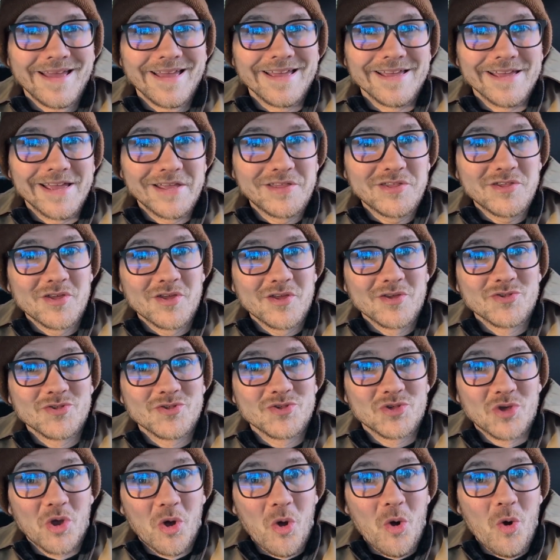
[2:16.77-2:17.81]
It's
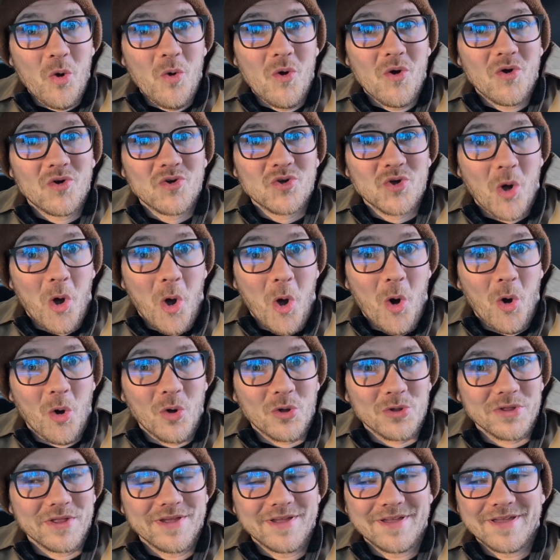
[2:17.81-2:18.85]
so
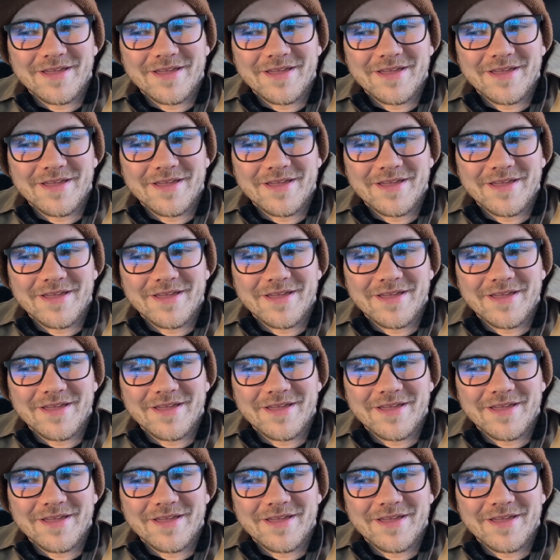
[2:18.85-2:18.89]
cold.